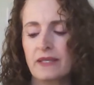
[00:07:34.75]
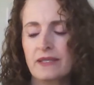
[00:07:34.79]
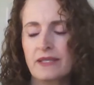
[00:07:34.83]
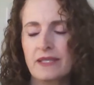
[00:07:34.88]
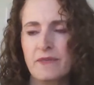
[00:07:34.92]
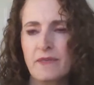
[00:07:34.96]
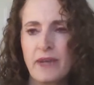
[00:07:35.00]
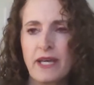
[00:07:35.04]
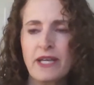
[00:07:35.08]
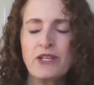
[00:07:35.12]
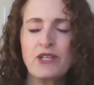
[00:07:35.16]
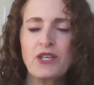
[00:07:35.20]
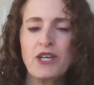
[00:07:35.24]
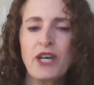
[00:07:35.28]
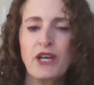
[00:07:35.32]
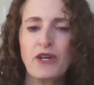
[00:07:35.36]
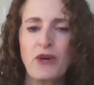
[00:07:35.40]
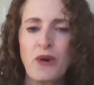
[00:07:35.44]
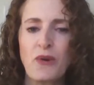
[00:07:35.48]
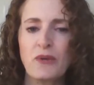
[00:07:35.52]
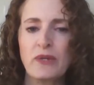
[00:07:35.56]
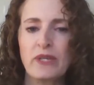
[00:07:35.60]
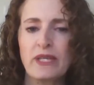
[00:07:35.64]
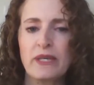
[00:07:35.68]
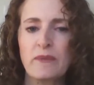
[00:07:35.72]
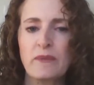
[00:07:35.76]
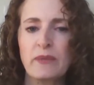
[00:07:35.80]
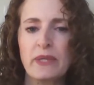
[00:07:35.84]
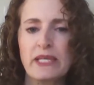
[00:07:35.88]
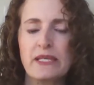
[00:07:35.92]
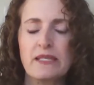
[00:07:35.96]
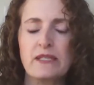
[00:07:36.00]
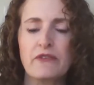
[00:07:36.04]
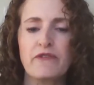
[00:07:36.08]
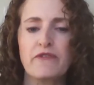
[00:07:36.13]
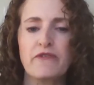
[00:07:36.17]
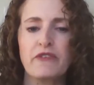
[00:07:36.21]
dementia can only
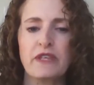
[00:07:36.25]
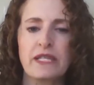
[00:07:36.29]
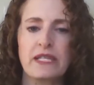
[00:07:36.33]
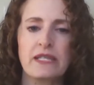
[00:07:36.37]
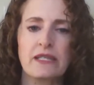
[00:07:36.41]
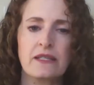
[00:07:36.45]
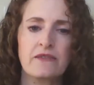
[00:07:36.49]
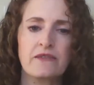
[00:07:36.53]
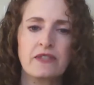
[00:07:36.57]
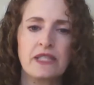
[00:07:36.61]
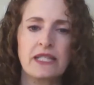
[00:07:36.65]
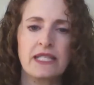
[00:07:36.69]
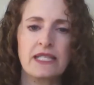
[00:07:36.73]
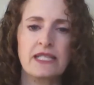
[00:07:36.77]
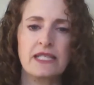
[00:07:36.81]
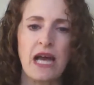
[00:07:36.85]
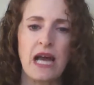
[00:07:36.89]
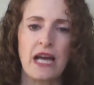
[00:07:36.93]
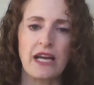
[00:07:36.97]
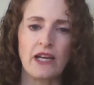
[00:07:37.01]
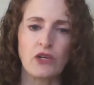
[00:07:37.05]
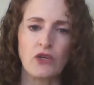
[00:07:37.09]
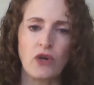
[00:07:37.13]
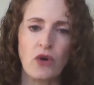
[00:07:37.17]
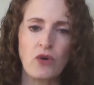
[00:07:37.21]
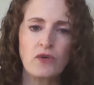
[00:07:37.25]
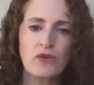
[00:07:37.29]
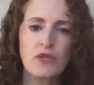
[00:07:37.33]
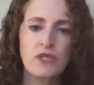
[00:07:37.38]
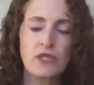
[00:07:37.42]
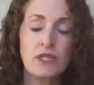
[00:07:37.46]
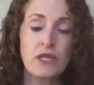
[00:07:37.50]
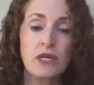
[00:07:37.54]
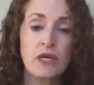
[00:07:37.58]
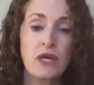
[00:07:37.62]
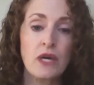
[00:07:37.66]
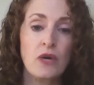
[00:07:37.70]
be definitively
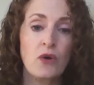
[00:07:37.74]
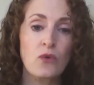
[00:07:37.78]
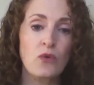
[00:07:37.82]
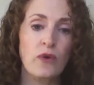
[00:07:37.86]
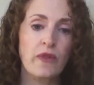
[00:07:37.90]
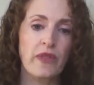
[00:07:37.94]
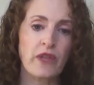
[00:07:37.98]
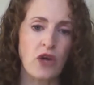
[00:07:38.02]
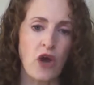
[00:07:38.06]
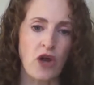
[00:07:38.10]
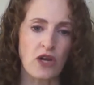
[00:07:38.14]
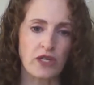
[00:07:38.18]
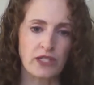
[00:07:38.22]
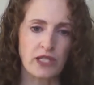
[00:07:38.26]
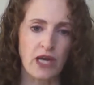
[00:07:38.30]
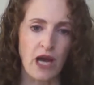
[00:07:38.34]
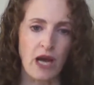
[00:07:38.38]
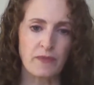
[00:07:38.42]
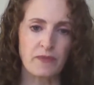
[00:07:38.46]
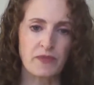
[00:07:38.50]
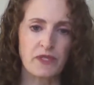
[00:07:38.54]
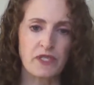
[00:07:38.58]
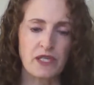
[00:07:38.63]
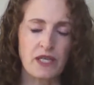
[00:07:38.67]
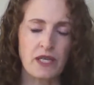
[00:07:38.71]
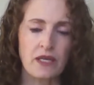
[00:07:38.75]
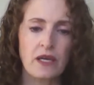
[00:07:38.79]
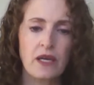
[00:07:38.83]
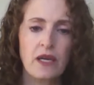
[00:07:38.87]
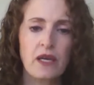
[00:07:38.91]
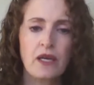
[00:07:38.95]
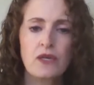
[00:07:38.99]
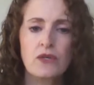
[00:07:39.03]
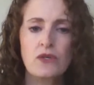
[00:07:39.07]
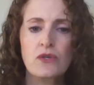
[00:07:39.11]
diagnosed with an autopsy.